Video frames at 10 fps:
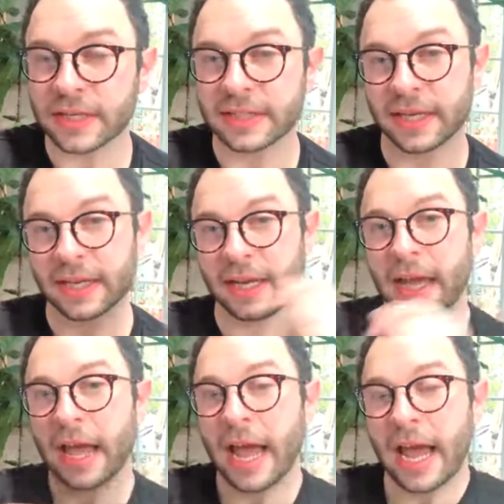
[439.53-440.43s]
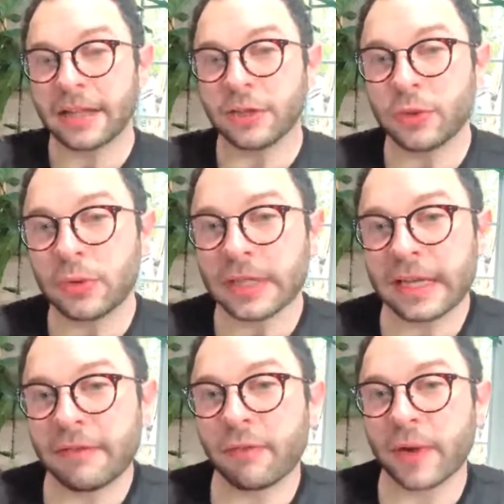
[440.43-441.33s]
Kentucky at New
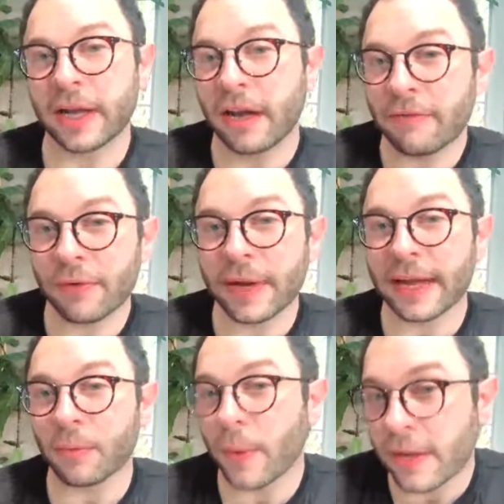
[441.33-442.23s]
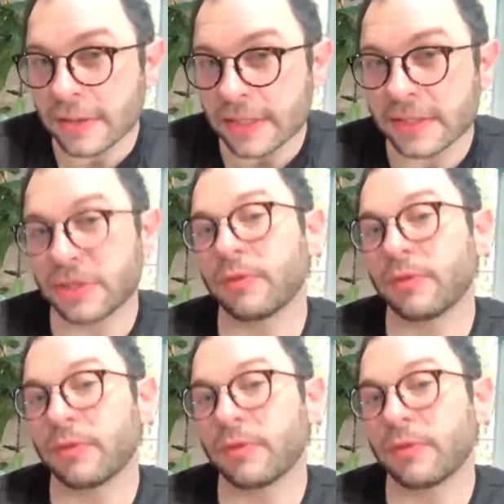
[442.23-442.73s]
Leaf Recovery and Wellness.